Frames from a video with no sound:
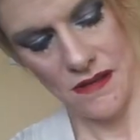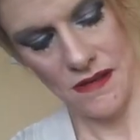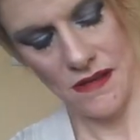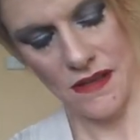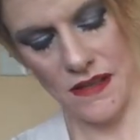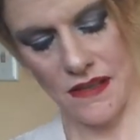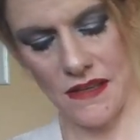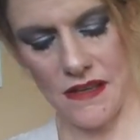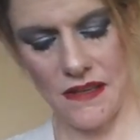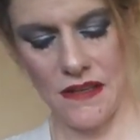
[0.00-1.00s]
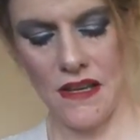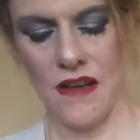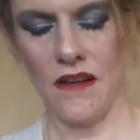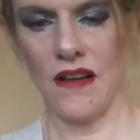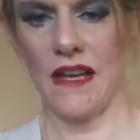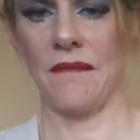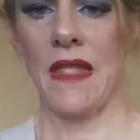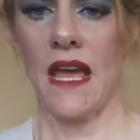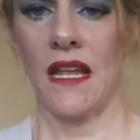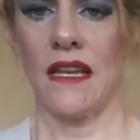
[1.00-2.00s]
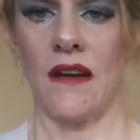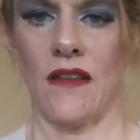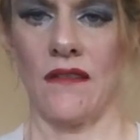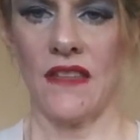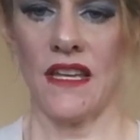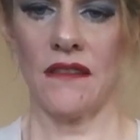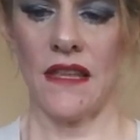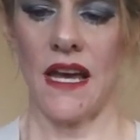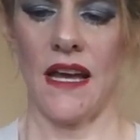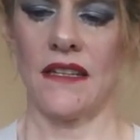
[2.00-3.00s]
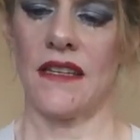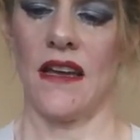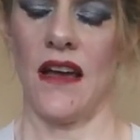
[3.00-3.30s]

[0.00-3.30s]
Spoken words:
Like that. Okay, now you think that